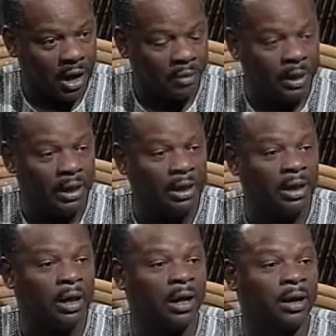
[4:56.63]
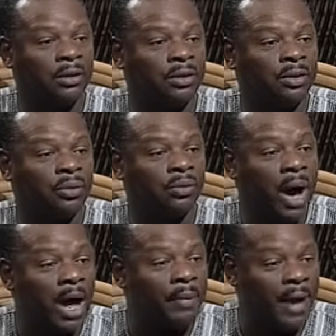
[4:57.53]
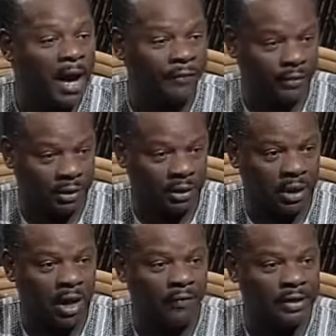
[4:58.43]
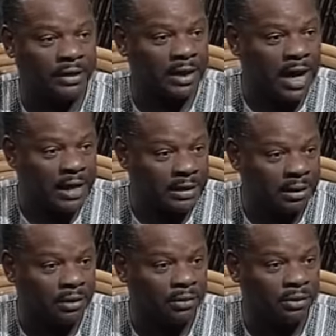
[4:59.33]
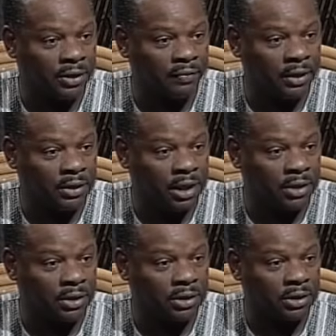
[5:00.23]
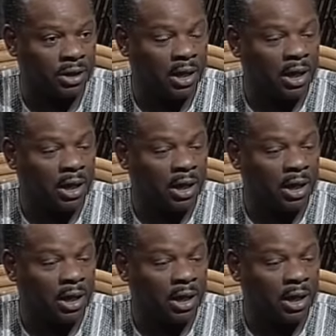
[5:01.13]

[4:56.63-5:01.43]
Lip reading: I mean, to rob Africa of its classical civilizations